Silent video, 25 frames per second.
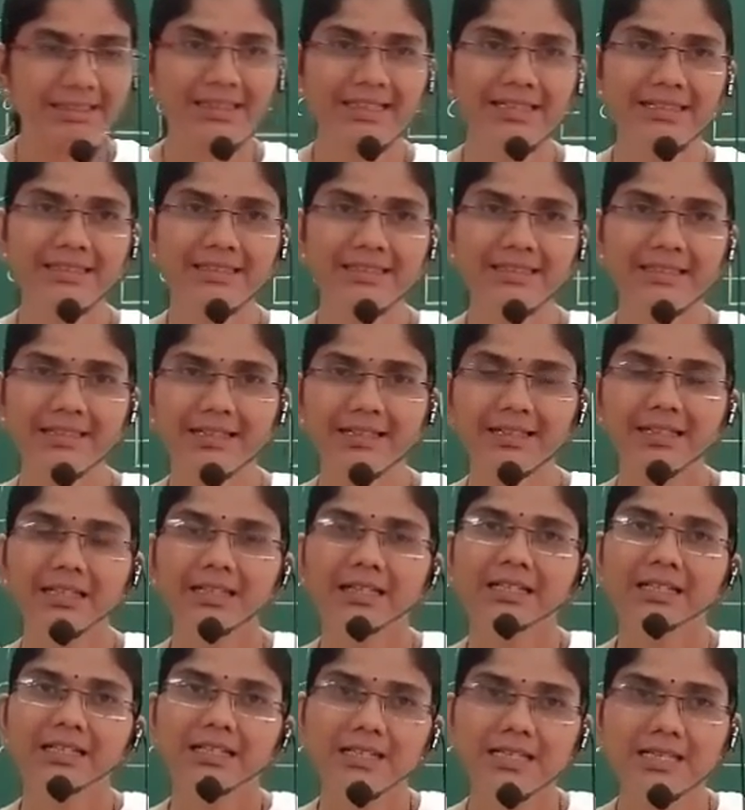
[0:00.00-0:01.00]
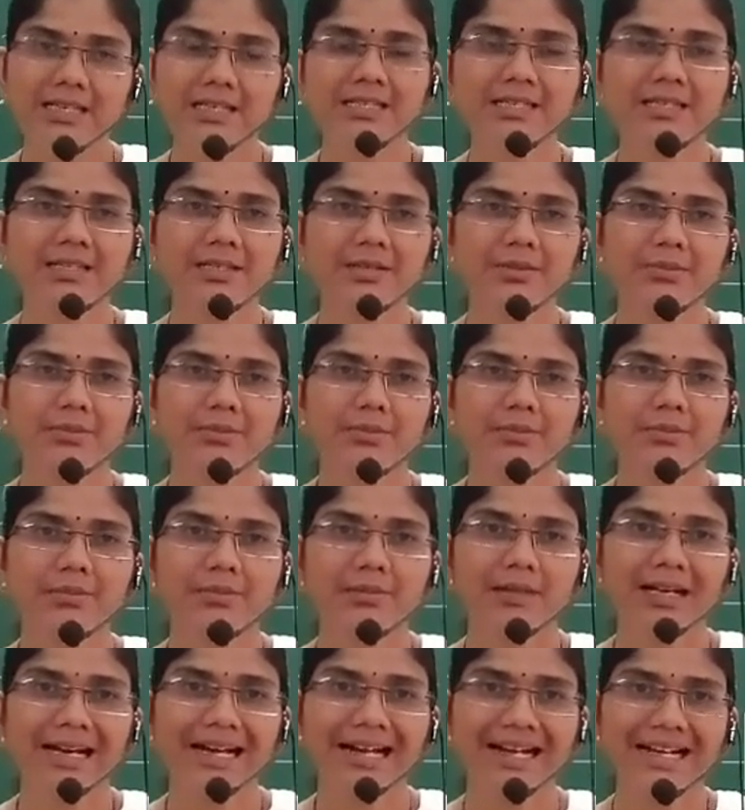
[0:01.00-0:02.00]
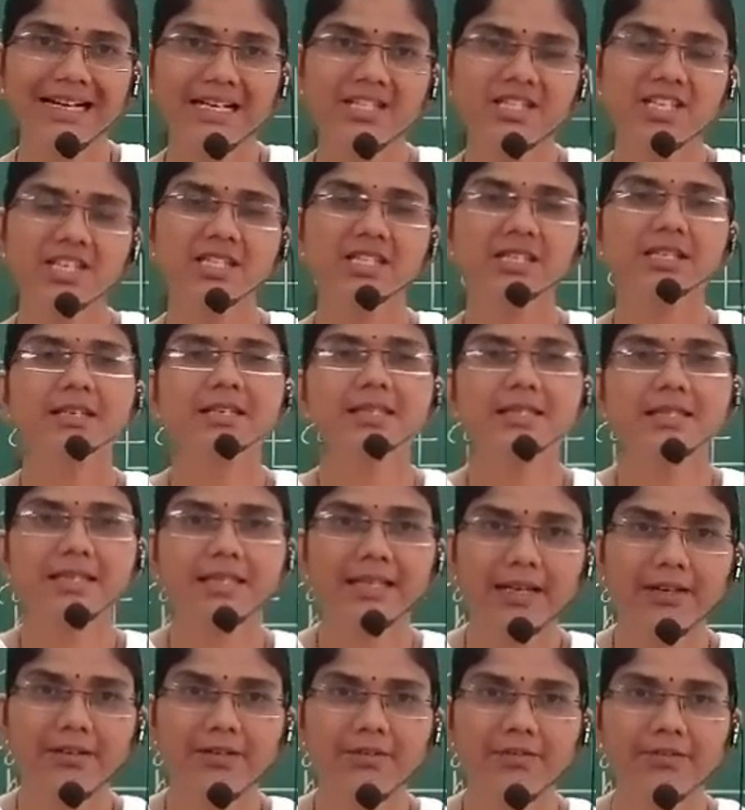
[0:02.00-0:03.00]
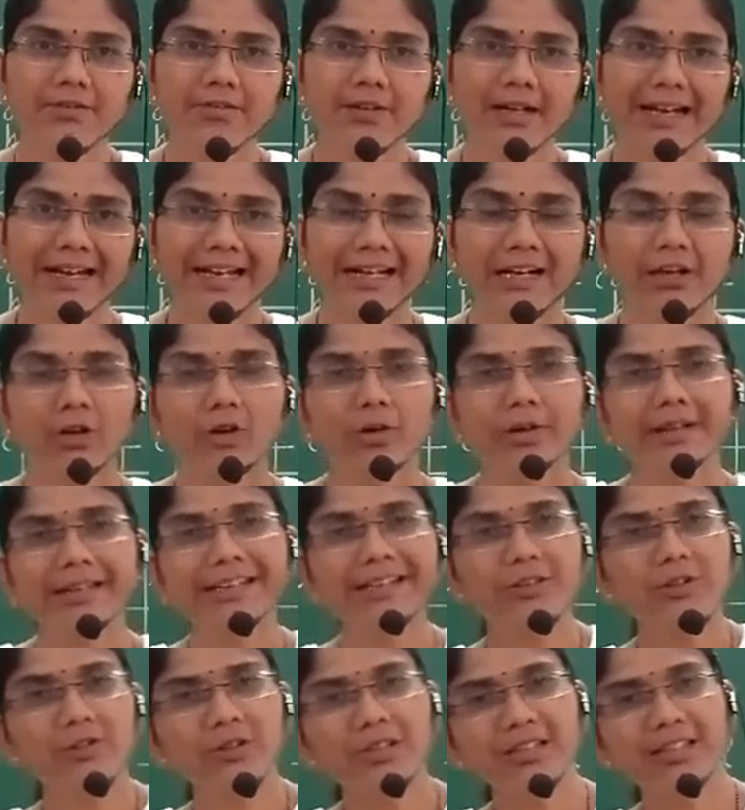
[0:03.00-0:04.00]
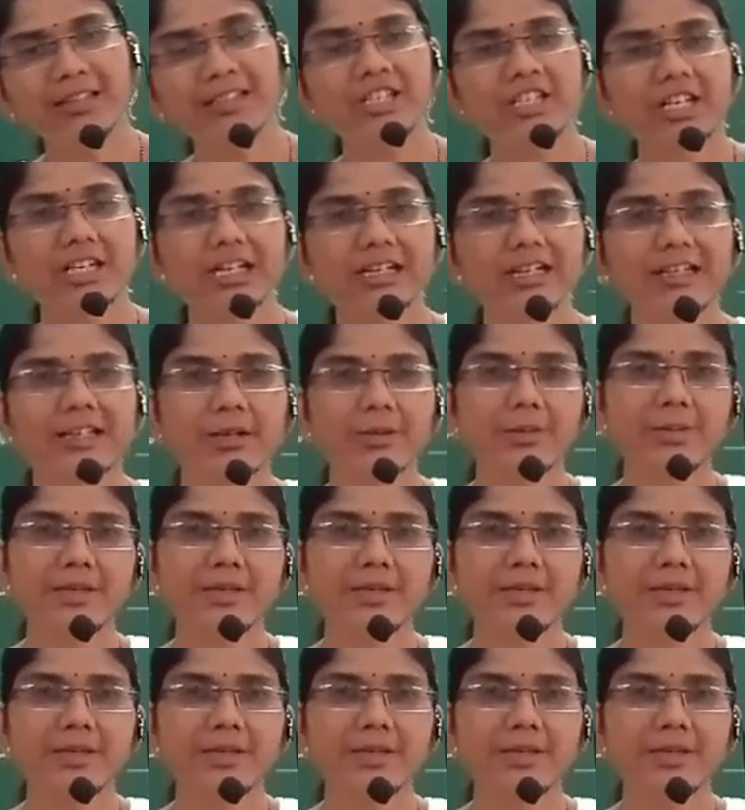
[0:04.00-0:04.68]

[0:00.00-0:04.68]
then the system adjusts itself according to the Le Chatelier